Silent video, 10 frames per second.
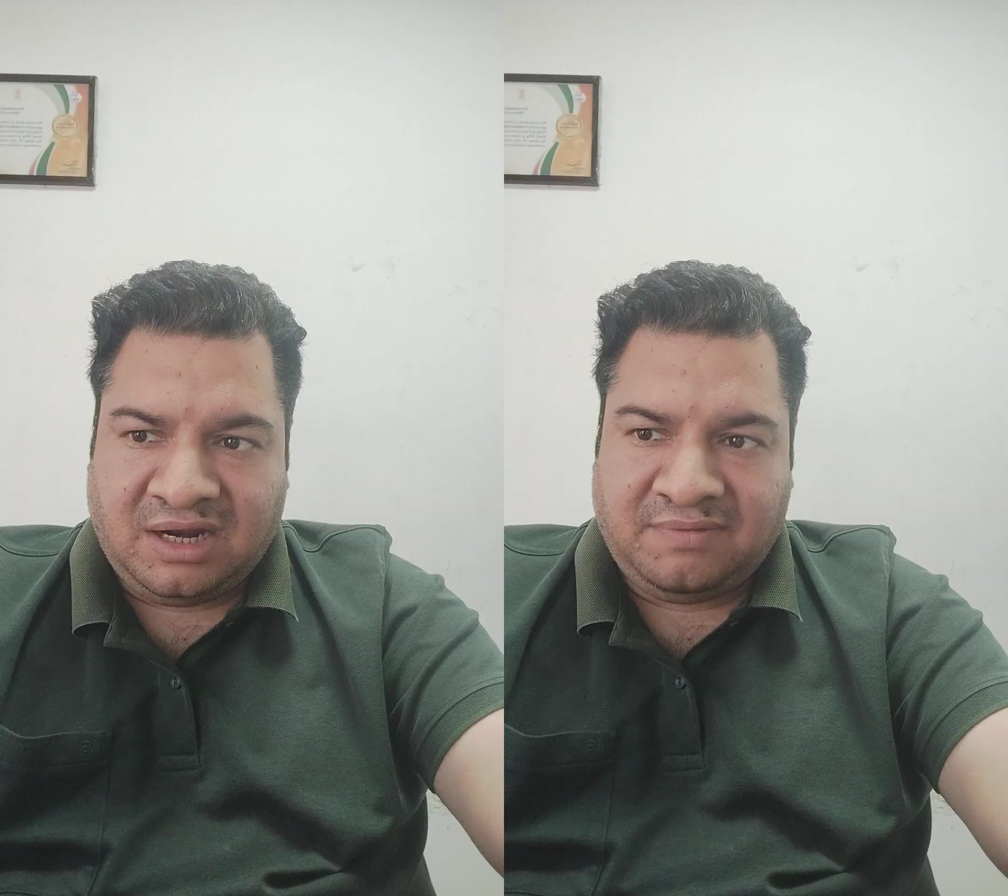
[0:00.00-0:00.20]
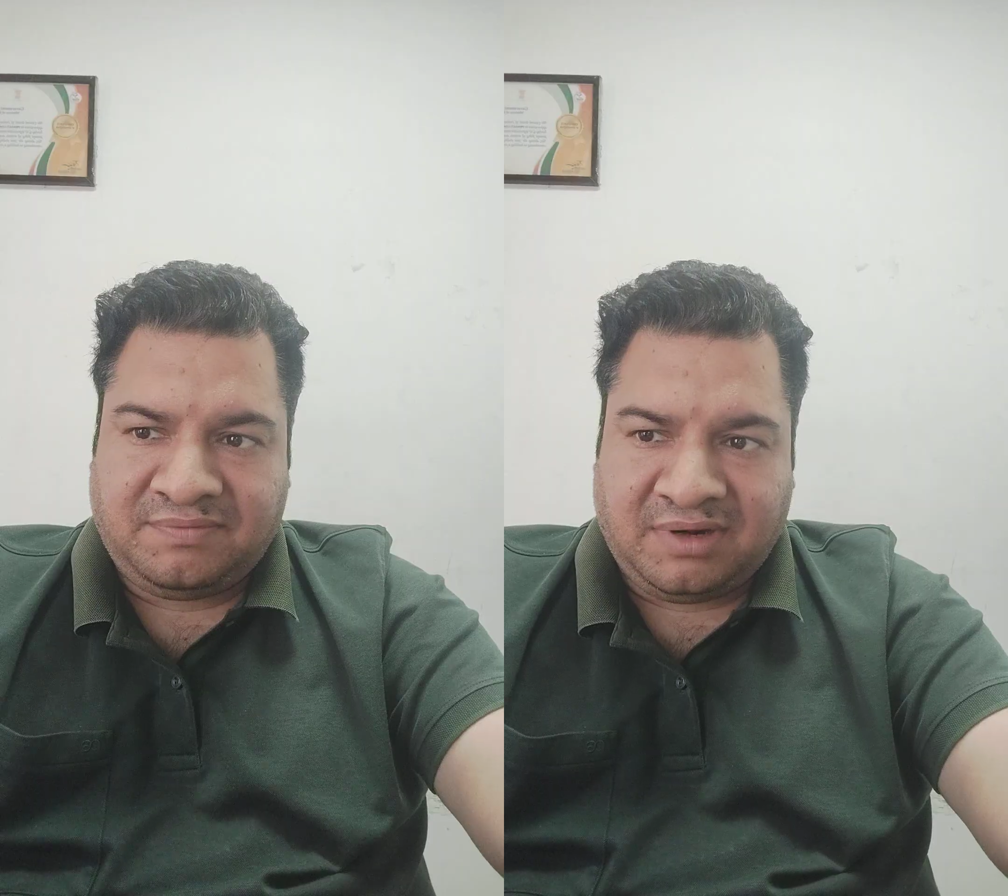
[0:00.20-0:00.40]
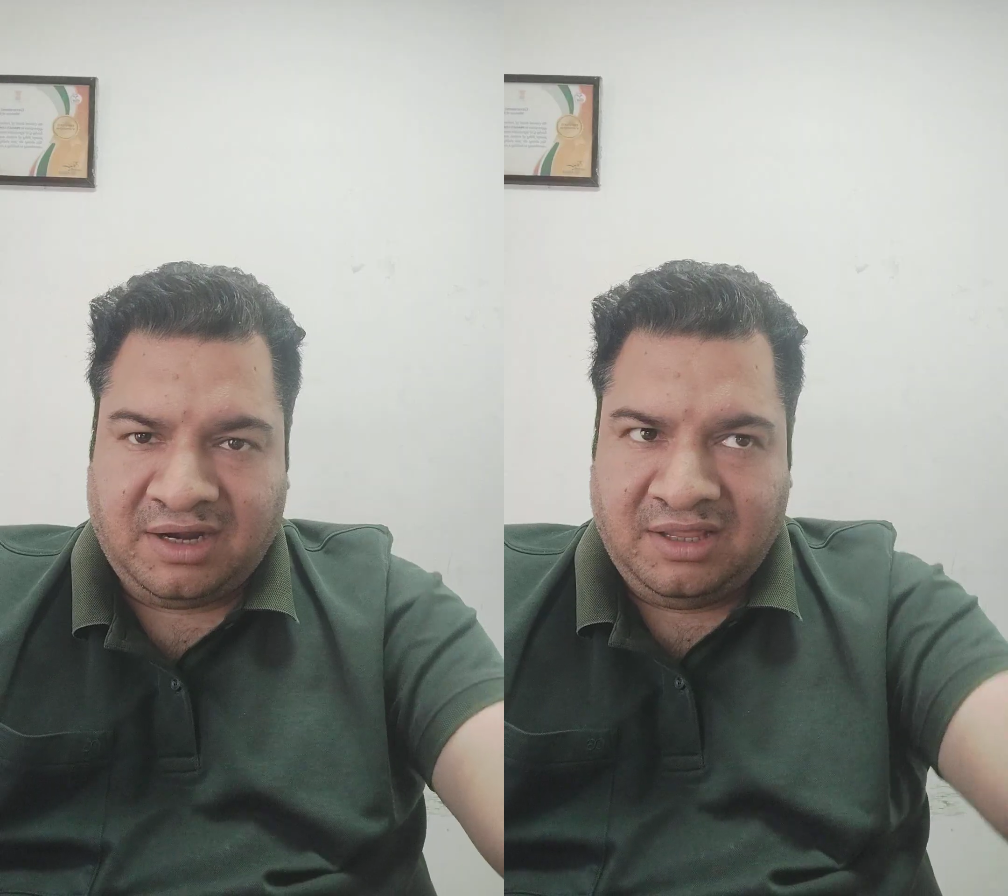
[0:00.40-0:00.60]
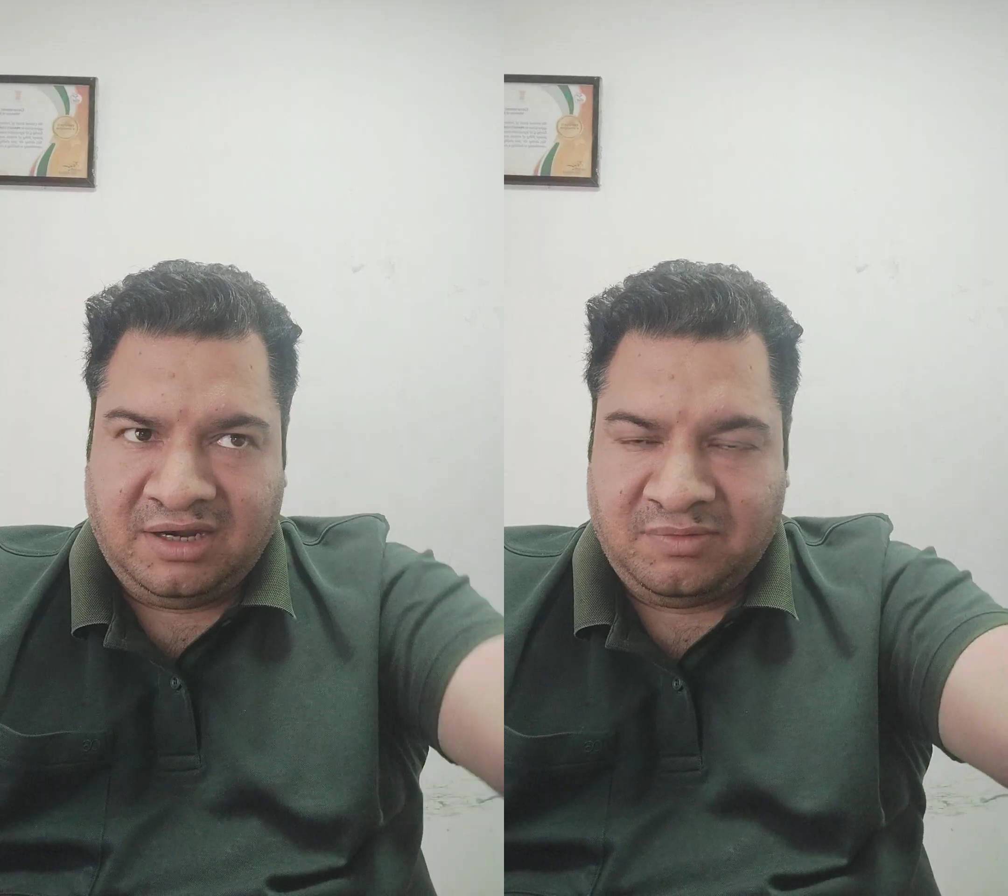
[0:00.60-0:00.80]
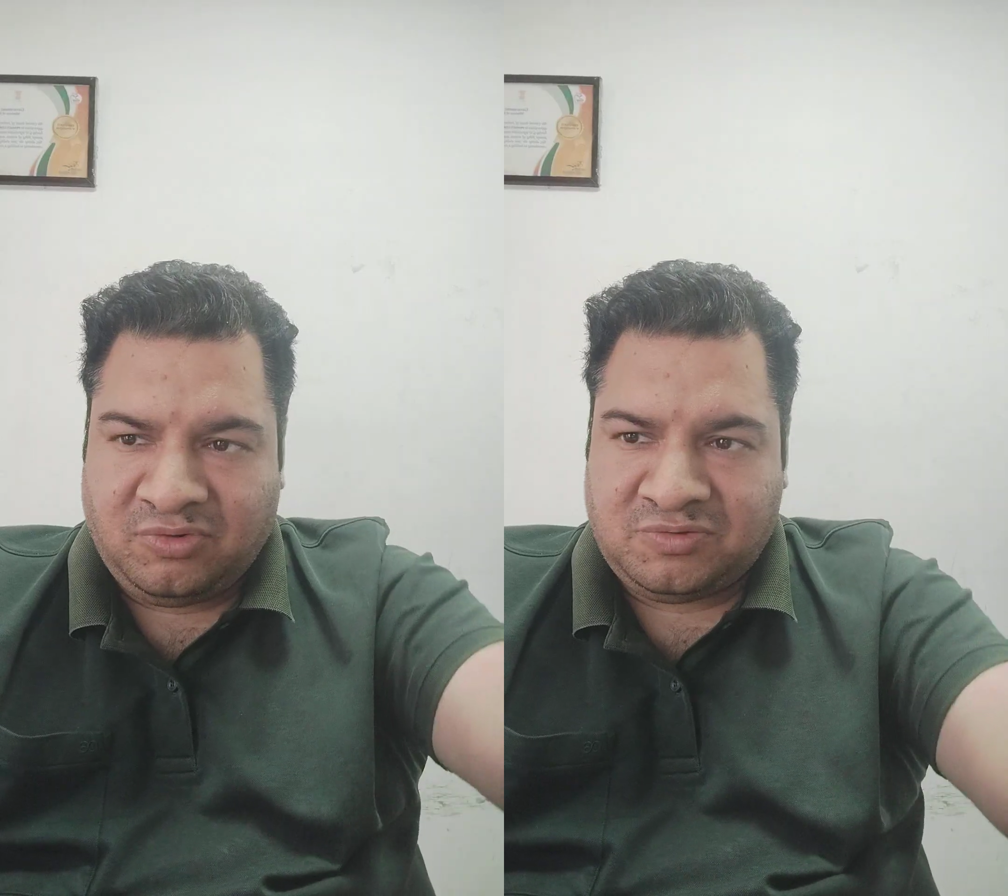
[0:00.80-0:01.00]
draft red
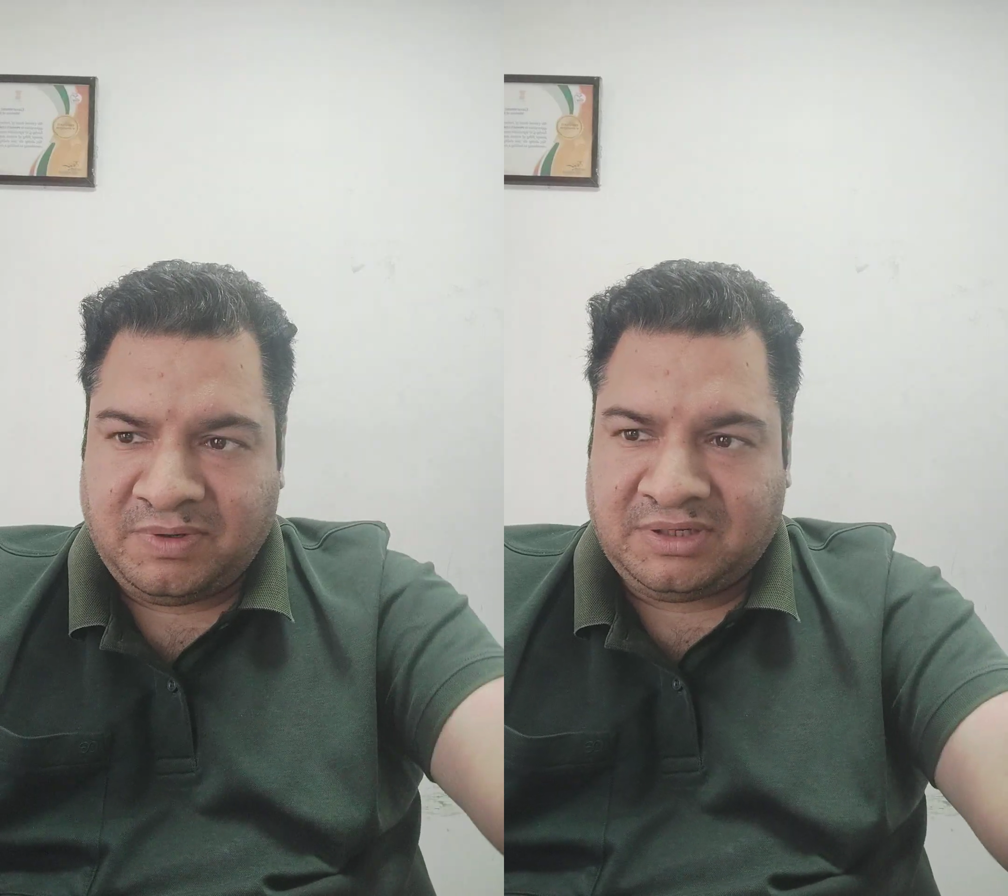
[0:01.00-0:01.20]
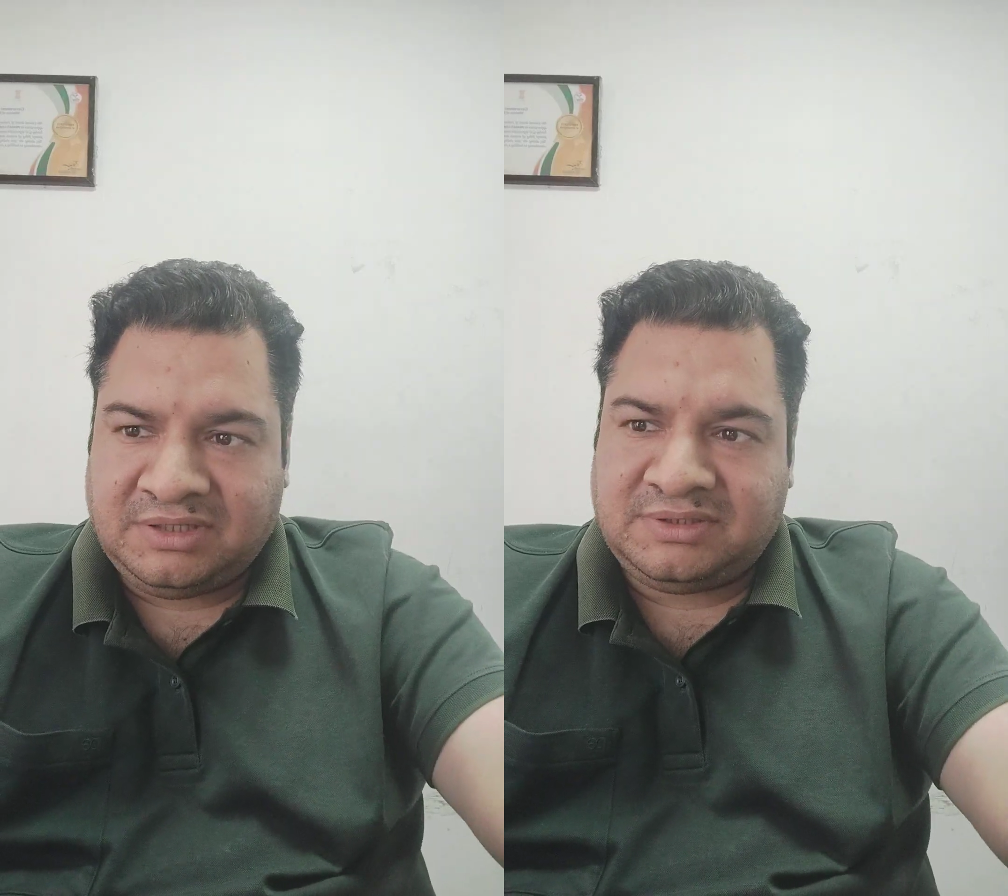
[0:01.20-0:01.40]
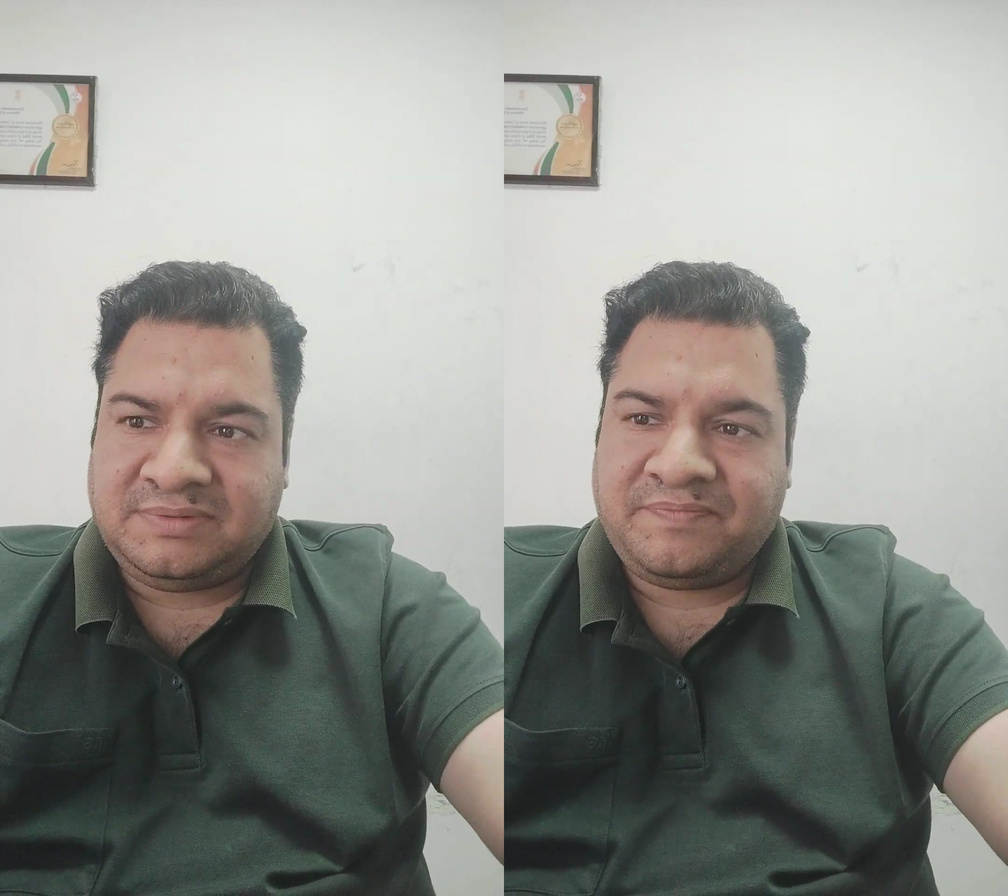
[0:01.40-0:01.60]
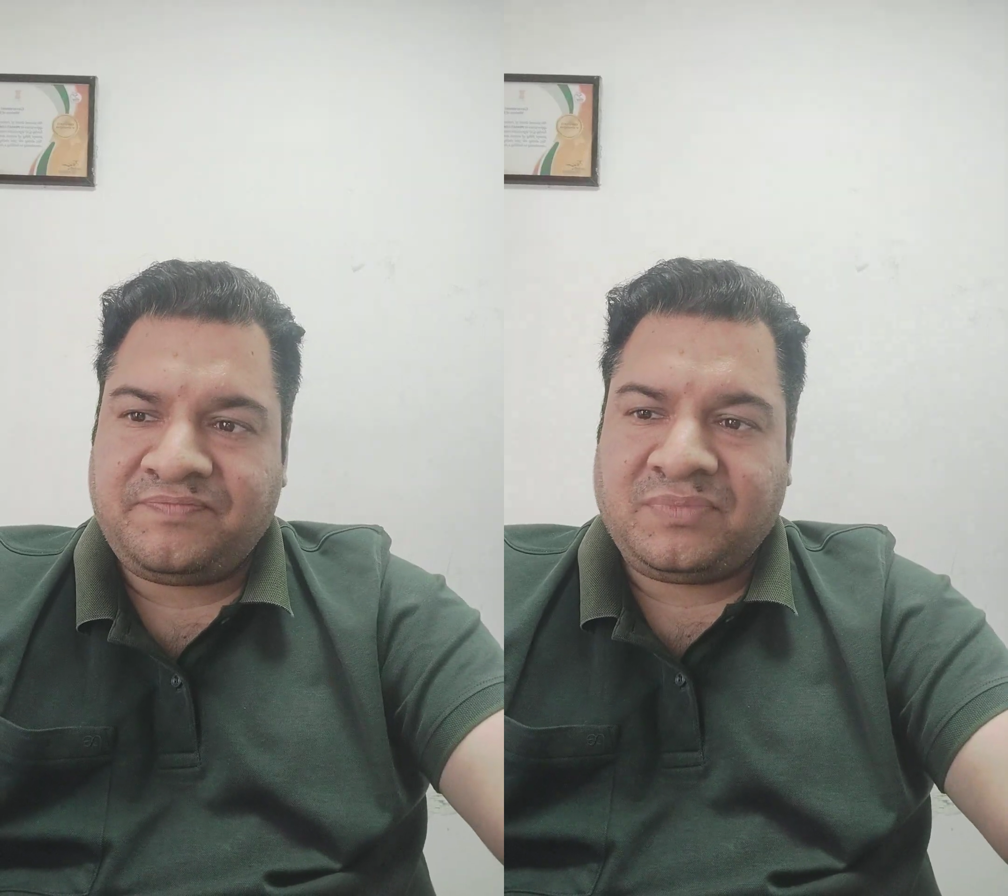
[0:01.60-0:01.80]
herring prospectus